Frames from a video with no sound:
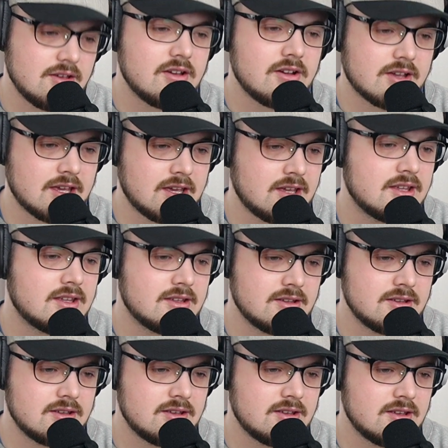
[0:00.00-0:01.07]
Okay.
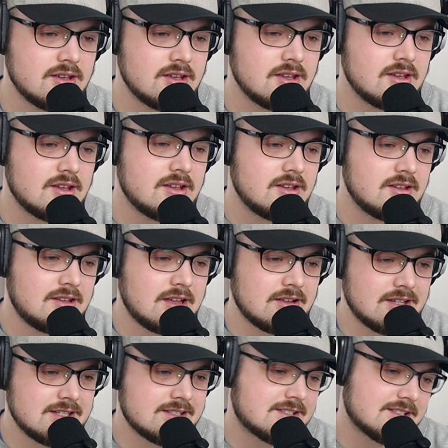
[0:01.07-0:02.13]
Now
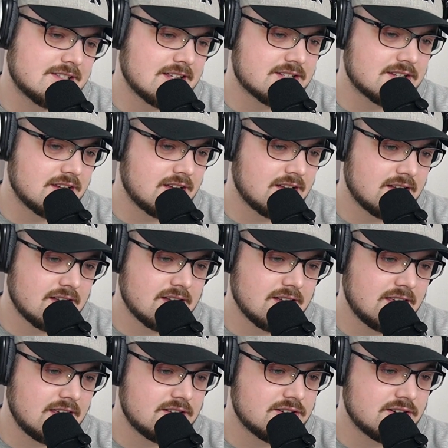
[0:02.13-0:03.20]
this is such a
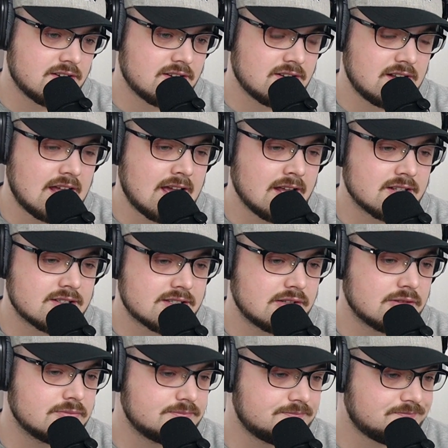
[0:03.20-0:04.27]
Hadrien line.
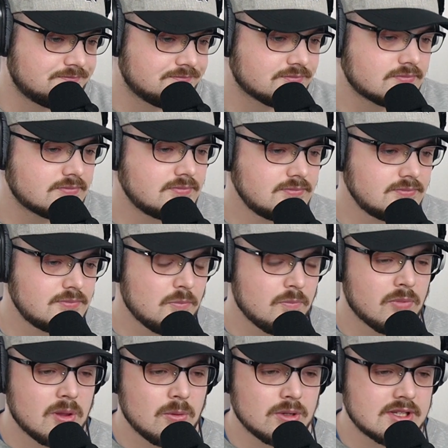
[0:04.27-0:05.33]
So
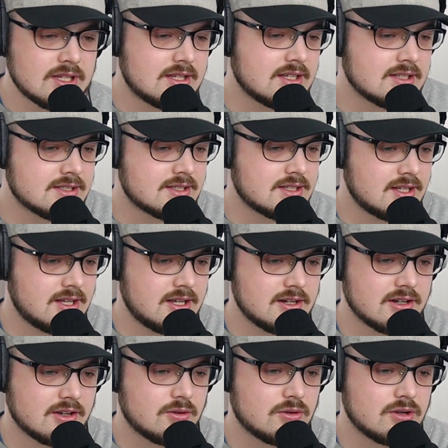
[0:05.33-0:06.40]
what he does here,
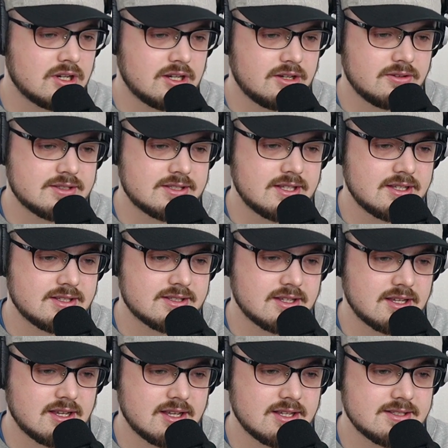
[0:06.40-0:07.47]
the chord you see is
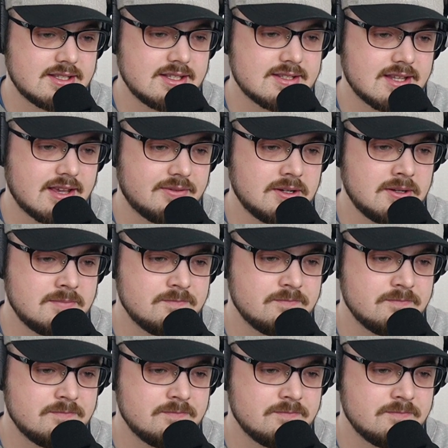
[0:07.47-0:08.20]
C7,